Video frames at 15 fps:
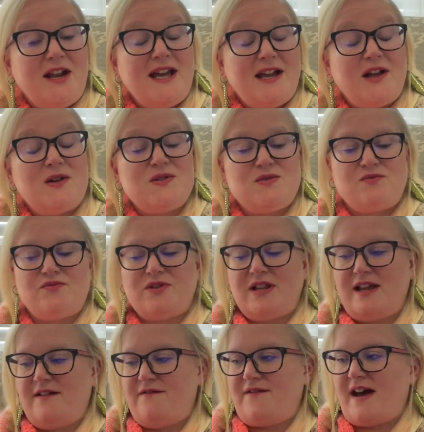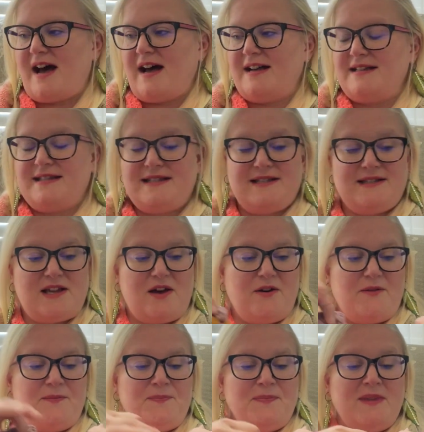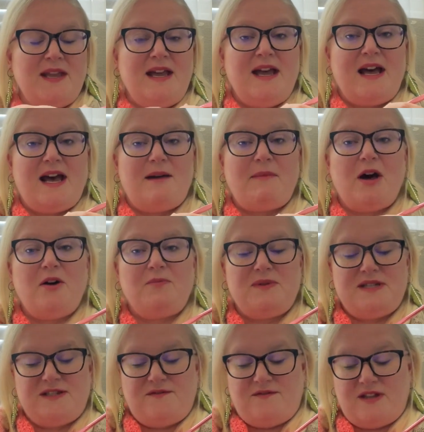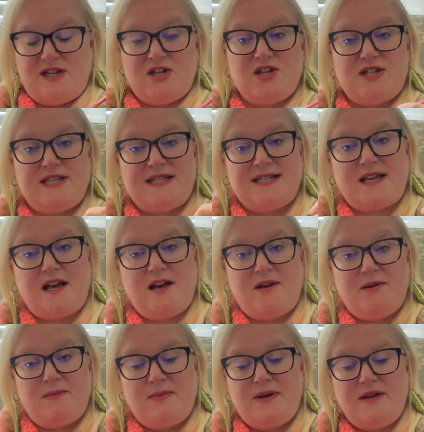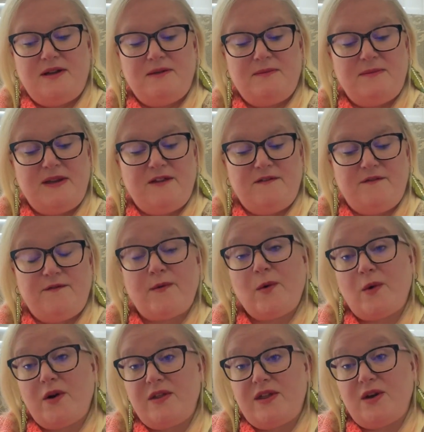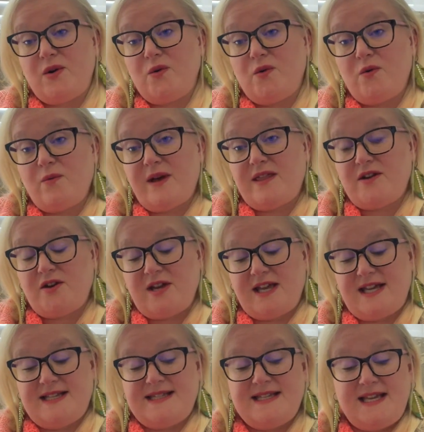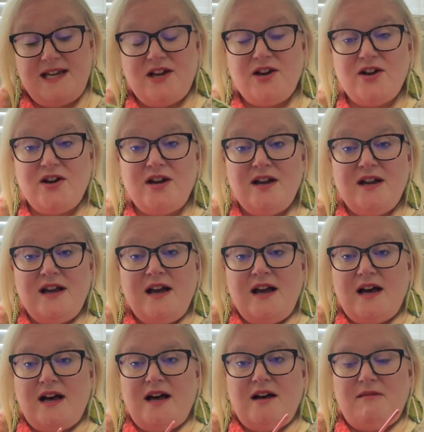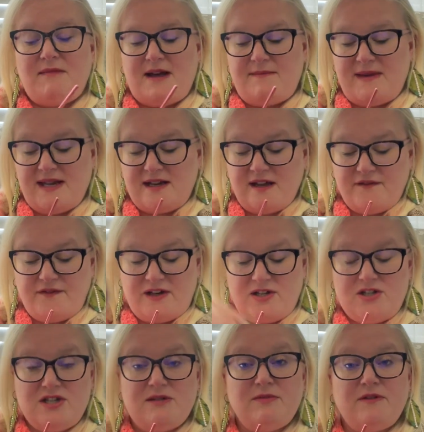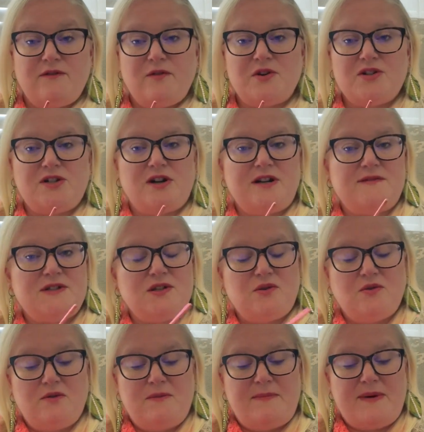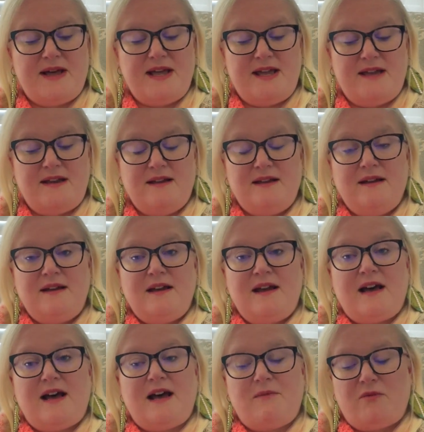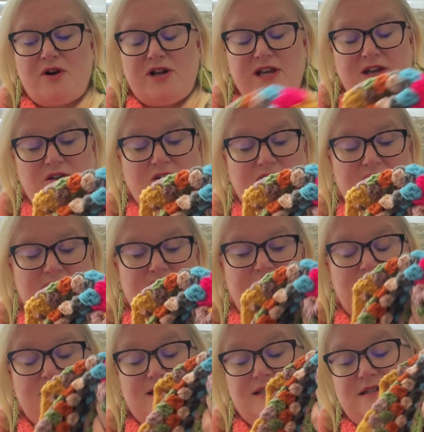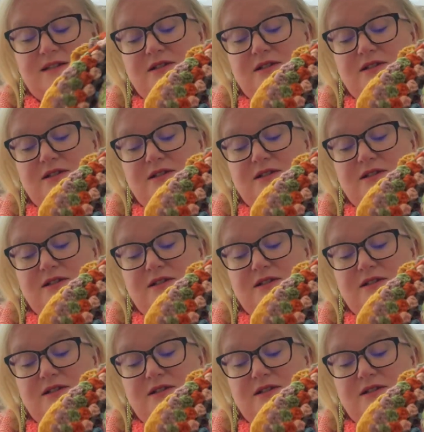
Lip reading: goes really fast. So I'm hoping to finish this up before the cool weather gets here. I may not finish it before start of school, but I'm working on it